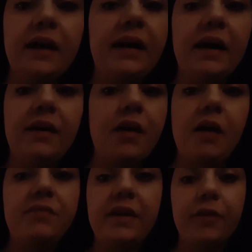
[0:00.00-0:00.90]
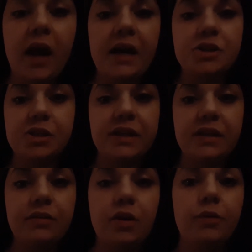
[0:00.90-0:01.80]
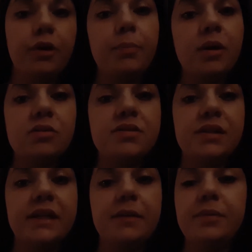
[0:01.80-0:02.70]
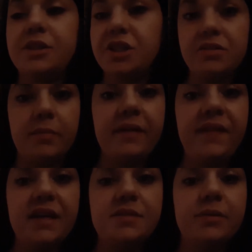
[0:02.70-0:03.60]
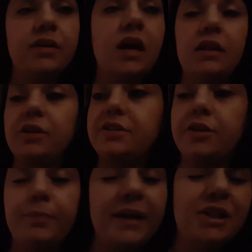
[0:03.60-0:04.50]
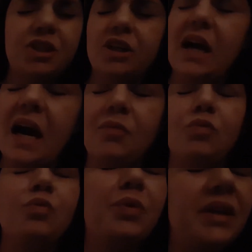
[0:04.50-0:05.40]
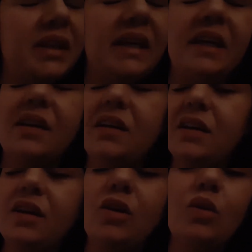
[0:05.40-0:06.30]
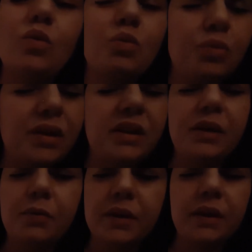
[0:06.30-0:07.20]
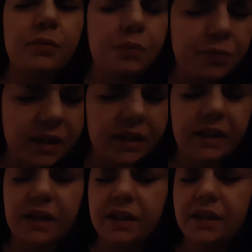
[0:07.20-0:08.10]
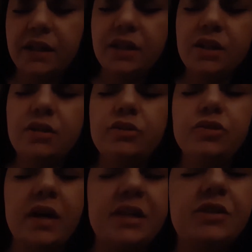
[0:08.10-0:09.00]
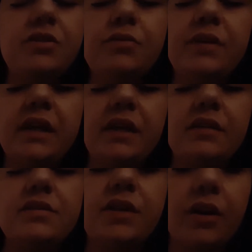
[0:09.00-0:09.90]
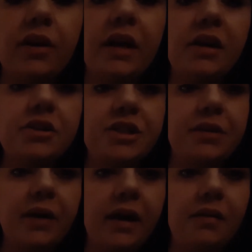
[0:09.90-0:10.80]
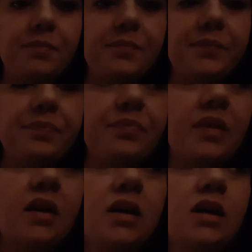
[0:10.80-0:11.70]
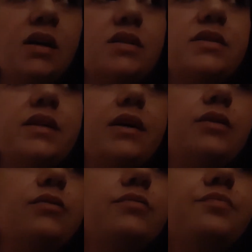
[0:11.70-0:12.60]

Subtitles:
I've never actually known her personally, but she's on my Facebook. I looked at her picture. I really, really, really, really tried to tune in to her energy, right? So,